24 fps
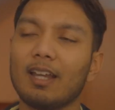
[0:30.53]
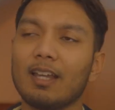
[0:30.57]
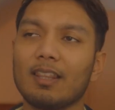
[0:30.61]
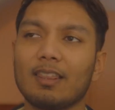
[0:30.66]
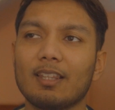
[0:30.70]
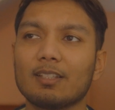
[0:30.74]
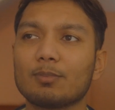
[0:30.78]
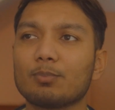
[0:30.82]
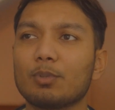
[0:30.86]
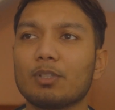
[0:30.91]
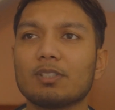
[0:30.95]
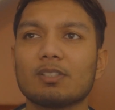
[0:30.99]
And
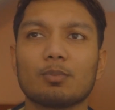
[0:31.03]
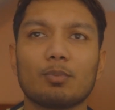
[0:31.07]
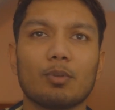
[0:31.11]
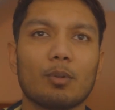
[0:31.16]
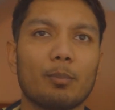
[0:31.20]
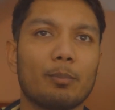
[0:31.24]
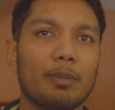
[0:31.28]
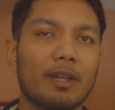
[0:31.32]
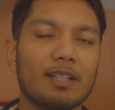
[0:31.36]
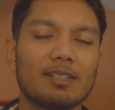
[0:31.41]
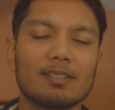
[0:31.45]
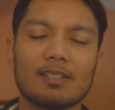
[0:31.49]
this principle
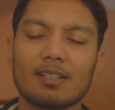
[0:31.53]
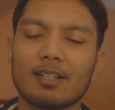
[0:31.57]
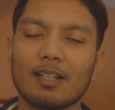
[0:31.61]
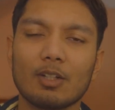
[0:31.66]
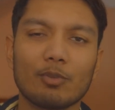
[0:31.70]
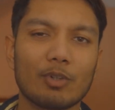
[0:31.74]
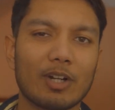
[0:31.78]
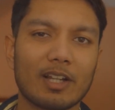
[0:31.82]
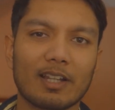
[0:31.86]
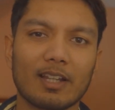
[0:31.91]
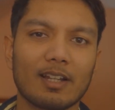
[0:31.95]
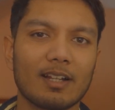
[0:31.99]
basically
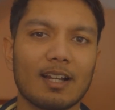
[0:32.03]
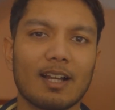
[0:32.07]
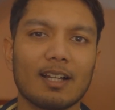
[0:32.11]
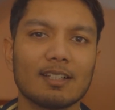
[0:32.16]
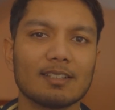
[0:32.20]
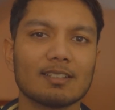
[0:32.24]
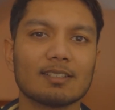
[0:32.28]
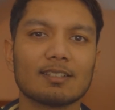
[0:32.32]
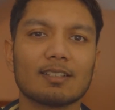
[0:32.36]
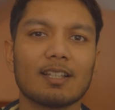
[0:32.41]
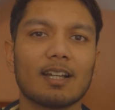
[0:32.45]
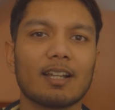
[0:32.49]

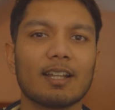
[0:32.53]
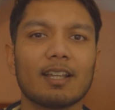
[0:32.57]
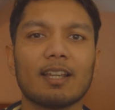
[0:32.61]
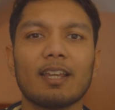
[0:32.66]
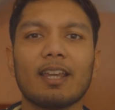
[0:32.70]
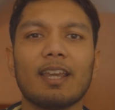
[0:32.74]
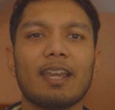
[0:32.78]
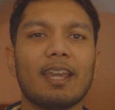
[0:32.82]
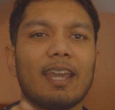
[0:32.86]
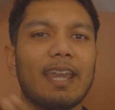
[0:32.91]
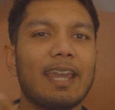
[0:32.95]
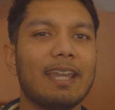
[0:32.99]
recognizes that
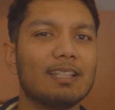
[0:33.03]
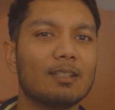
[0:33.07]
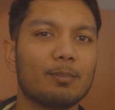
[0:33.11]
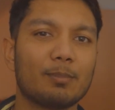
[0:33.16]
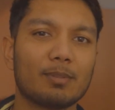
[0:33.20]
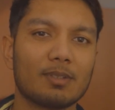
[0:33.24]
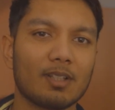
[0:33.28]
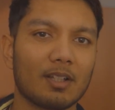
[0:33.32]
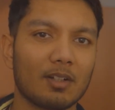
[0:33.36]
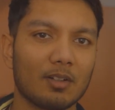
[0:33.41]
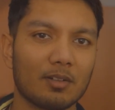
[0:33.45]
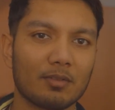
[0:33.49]

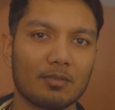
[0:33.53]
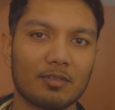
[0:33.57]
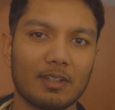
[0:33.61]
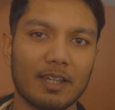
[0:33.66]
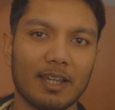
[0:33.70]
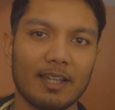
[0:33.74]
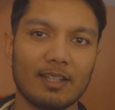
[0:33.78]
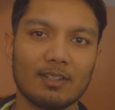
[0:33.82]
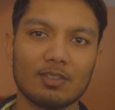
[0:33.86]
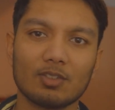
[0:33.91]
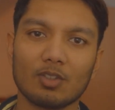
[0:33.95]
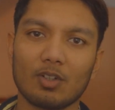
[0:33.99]
80% of
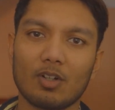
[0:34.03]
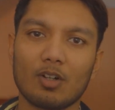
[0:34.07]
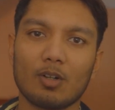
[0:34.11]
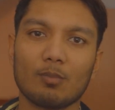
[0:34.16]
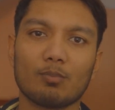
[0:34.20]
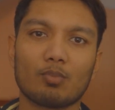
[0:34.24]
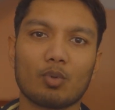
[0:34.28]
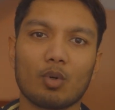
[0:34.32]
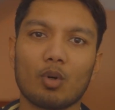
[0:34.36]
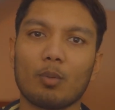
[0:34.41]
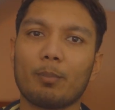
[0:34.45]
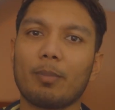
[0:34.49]
gains are
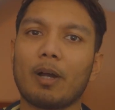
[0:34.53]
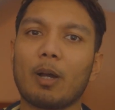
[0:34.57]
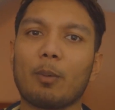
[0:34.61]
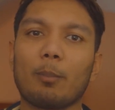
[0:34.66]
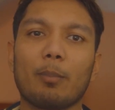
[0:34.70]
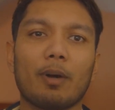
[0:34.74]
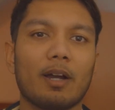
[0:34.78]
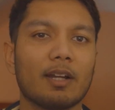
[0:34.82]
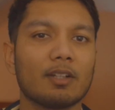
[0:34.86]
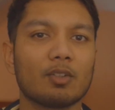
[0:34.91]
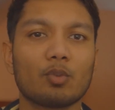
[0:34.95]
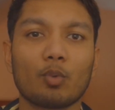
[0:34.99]
brought about
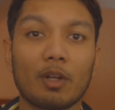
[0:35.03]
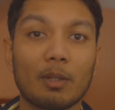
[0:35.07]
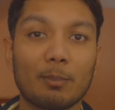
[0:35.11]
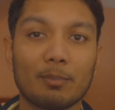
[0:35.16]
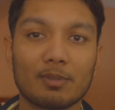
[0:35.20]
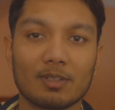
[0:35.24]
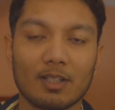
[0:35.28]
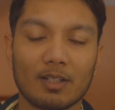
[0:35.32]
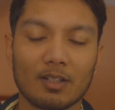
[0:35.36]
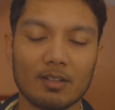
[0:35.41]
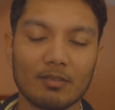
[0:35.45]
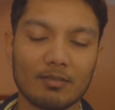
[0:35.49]
by
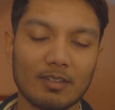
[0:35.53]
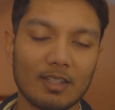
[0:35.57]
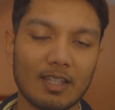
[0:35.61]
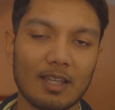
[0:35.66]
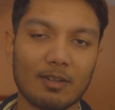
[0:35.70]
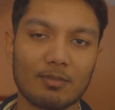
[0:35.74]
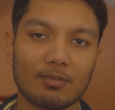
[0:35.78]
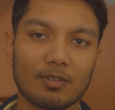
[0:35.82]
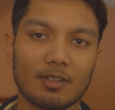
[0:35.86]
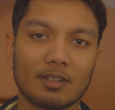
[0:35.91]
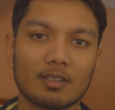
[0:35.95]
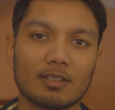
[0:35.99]
20% of the
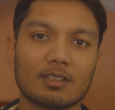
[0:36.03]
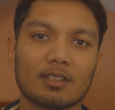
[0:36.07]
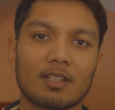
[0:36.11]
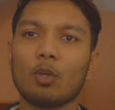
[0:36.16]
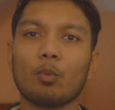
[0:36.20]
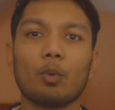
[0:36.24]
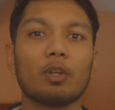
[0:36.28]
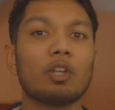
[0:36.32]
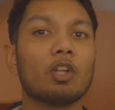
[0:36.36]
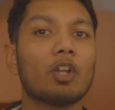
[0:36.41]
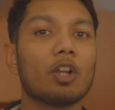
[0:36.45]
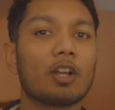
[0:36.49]
efforts.
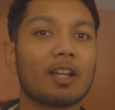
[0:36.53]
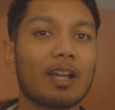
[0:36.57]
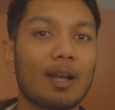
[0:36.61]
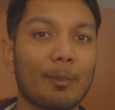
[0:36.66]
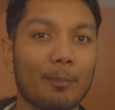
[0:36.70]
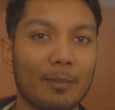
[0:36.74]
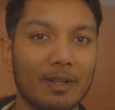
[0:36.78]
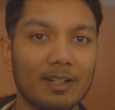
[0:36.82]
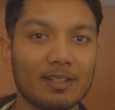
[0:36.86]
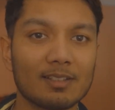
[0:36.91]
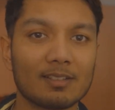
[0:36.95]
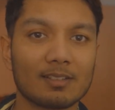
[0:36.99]
When you look at
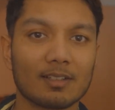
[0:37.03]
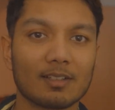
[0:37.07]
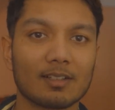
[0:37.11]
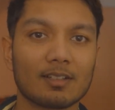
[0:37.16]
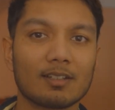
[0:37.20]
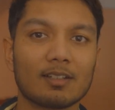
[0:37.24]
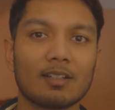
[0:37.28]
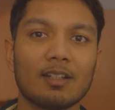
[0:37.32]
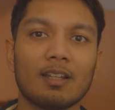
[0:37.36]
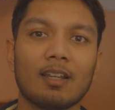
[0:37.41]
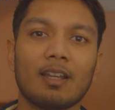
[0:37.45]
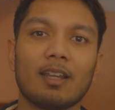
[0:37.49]

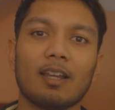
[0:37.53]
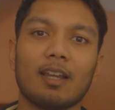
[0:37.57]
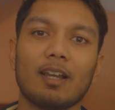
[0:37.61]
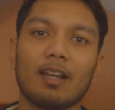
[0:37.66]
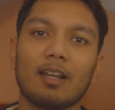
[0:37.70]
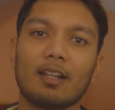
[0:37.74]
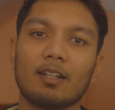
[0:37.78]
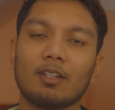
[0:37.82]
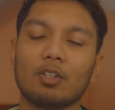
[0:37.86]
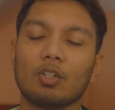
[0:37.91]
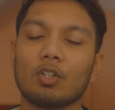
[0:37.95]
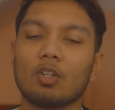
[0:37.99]
medicine
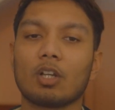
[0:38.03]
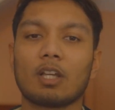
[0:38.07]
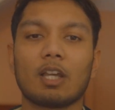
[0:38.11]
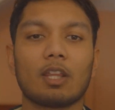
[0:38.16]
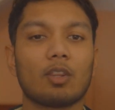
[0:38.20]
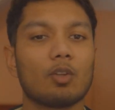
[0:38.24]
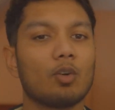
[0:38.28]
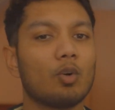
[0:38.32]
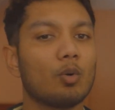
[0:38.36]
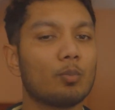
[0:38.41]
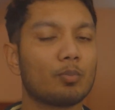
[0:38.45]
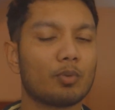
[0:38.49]
and you look
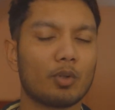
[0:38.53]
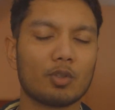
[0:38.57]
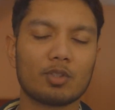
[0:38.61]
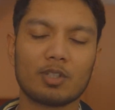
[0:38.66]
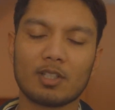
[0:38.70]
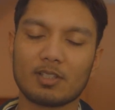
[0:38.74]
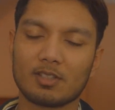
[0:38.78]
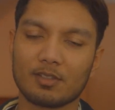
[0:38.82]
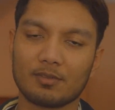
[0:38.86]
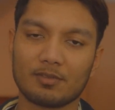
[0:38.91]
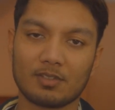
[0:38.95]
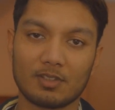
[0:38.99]
at the whole
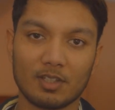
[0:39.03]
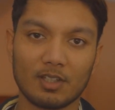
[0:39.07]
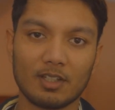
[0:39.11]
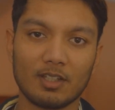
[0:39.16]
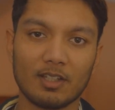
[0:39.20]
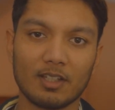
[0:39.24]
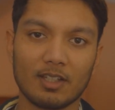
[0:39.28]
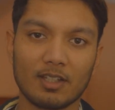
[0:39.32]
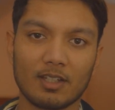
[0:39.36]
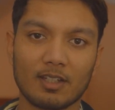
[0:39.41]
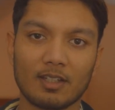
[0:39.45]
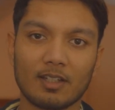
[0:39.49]
process of
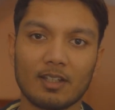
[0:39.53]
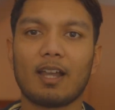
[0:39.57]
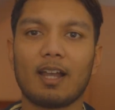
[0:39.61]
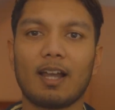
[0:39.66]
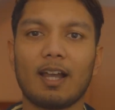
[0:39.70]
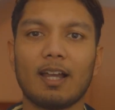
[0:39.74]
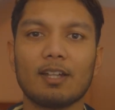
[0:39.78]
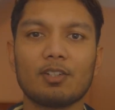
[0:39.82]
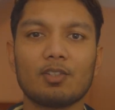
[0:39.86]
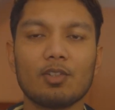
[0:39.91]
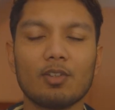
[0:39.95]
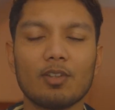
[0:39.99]
studying,
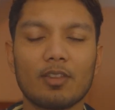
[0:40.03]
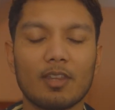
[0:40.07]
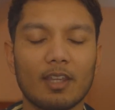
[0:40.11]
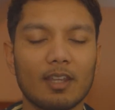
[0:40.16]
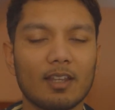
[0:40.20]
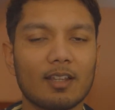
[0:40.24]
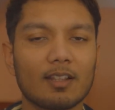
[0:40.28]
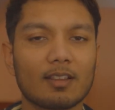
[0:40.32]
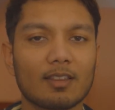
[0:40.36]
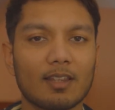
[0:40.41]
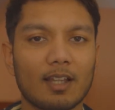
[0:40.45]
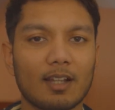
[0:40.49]
I do
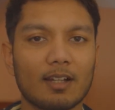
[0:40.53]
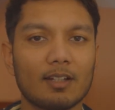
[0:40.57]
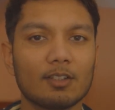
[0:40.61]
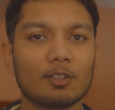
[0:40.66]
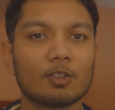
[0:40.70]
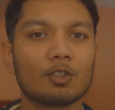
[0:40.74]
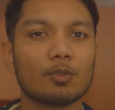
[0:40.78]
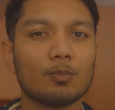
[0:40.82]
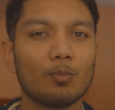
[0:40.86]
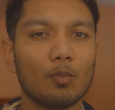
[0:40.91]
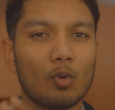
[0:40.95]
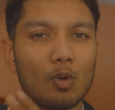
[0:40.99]
think that a
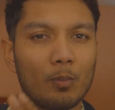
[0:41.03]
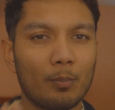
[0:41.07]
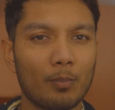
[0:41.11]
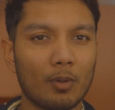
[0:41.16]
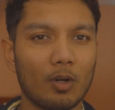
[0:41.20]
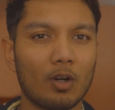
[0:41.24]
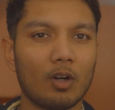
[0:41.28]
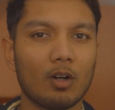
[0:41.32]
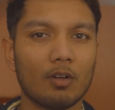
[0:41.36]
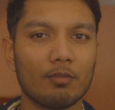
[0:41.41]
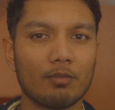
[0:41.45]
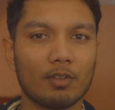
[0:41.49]
small
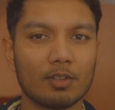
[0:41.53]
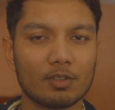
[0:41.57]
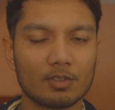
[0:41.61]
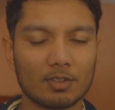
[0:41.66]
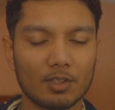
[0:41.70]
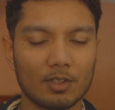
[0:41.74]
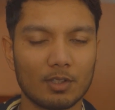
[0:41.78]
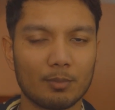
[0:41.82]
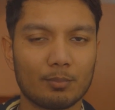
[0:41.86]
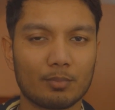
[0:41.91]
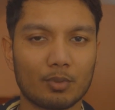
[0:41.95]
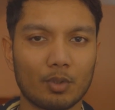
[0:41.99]
part of the
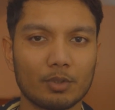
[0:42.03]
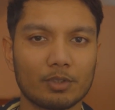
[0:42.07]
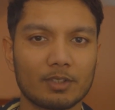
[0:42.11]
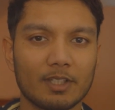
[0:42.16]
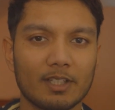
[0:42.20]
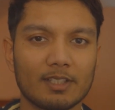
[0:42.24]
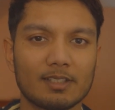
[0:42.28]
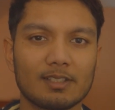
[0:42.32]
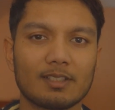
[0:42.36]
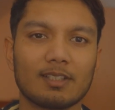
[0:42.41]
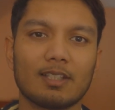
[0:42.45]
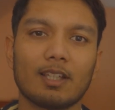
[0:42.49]
study
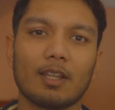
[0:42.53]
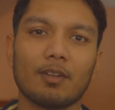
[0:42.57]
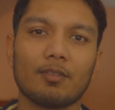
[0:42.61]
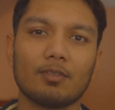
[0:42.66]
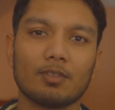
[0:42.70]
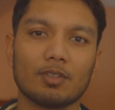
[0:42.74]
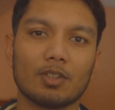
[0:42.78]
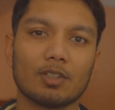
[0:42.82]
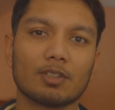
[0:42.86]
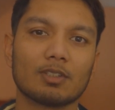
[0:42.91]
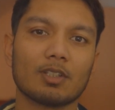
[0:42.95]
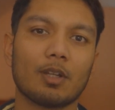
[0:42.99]
process
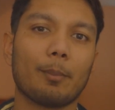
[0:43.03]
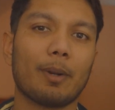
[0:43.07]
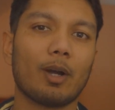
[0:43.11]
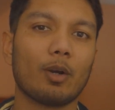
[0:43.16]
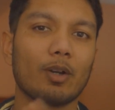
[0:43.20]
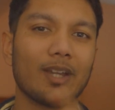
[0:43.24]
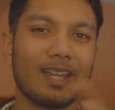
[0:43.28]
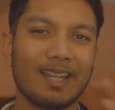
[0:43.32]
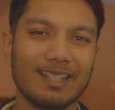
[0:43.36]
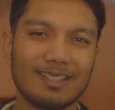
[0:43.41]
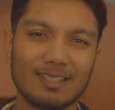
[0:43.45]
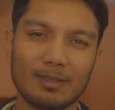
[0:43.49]
gives us
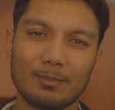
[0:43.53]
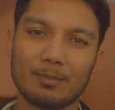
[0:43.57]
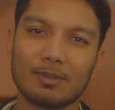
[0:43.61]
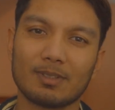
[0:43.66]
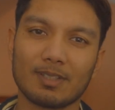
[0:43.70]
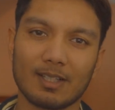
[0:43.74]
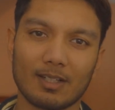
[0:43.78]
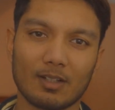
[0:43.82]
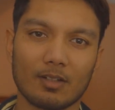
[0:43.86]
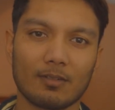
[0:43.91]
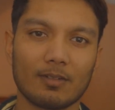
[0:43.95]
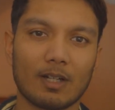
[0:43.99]
about
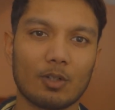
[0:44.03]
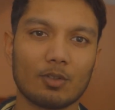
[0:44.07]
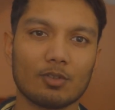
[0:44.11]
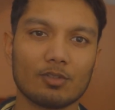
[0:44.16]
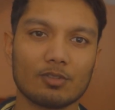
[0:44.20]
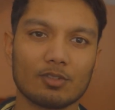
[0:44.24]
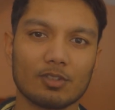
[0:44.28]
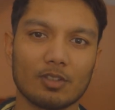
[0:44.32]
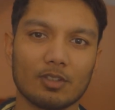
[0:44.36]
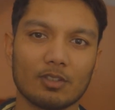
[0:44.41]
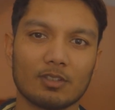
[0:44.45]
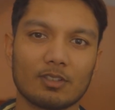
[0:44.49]
80% of our
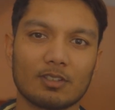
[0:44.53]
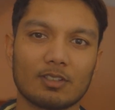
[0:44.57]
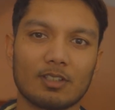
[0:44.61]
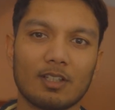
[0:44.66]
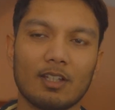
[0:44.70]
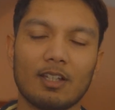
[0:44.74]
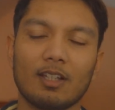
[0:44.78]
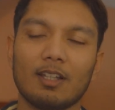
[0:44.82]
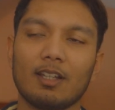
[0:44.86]
results.